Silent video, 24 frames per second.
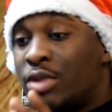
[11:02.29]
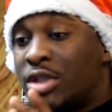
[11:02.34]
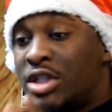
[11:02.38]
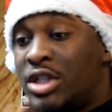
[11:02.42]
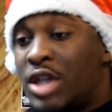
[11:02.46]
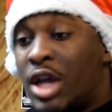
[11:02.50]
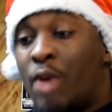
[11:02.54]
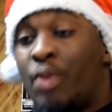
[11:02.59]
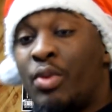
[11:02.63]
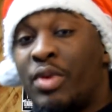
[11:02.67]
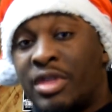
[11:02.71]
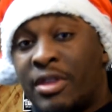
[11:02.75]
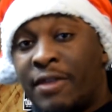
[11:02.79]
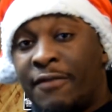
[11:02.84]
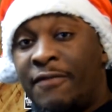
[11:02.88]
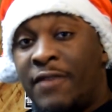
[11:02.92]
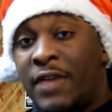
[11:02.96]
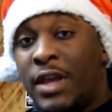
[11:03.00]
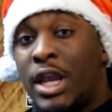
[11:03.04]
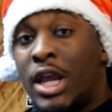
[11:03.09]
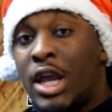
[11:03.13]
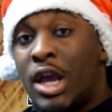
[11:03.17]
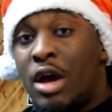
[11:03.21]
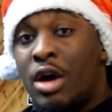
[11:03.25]
as I was done with
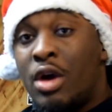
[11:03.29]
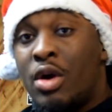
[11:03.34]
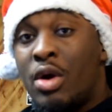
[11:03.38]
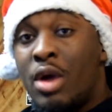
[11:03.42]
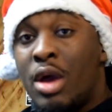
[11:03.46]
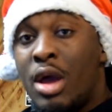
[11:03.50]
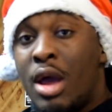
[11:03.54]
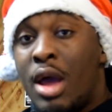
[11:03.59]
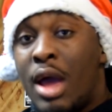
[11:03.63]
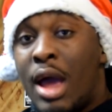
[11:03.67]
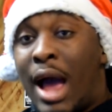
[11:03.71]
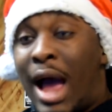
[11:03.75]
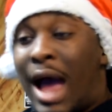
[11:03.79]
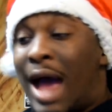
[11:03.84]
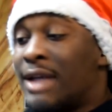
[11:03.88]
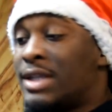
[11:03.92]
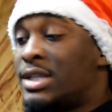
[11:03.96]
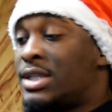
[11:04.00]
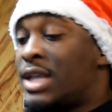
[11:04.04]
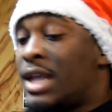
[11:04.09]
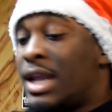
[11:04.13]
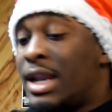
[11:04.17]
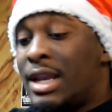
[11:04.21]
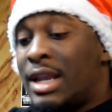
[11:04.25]
the video,
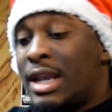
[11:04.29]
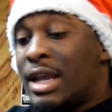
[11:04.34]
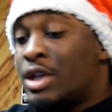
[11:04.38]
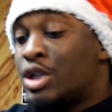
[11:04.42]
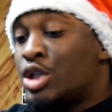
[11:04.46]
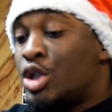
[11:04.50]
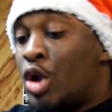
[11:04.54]
I said,